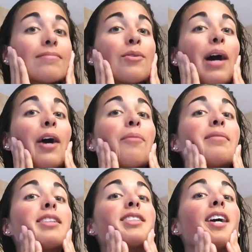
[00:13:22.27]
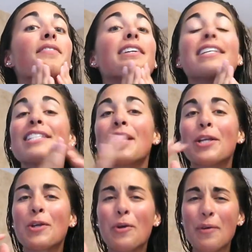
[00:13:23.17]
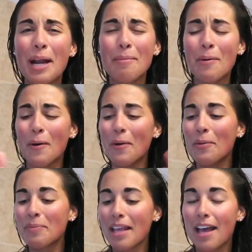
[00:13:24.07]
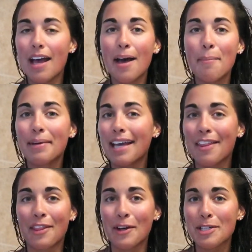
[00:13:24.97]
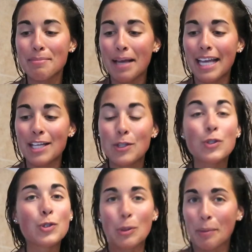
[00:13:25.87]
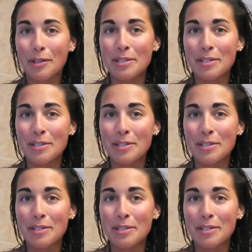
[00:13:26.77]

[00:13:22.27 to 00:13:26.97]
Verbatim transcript: Wow, this stuff is incredible. But yeah, there's my super